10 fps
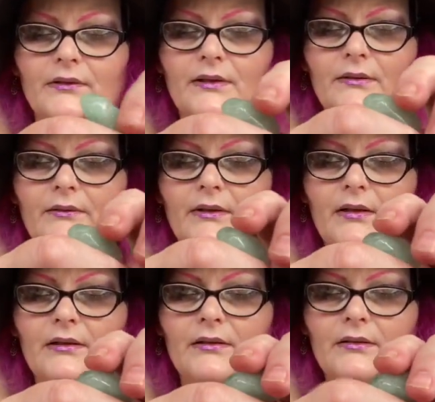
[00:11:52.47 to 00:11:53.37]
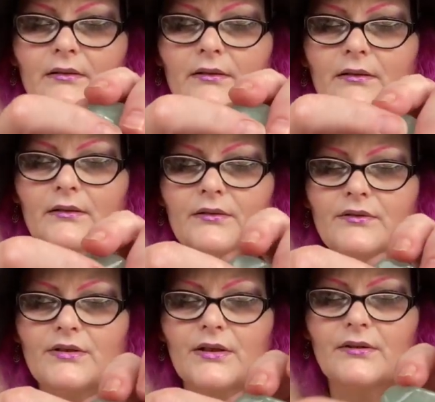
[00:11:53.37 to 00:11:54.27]
I don't know if I can
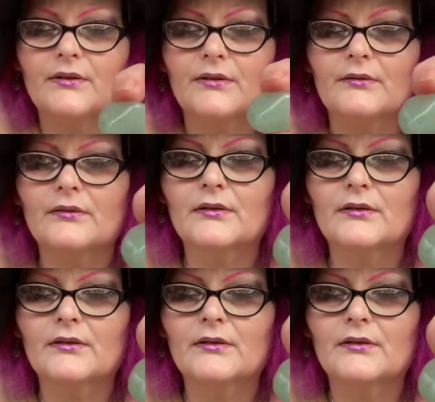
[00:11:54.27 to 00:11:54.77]
show you.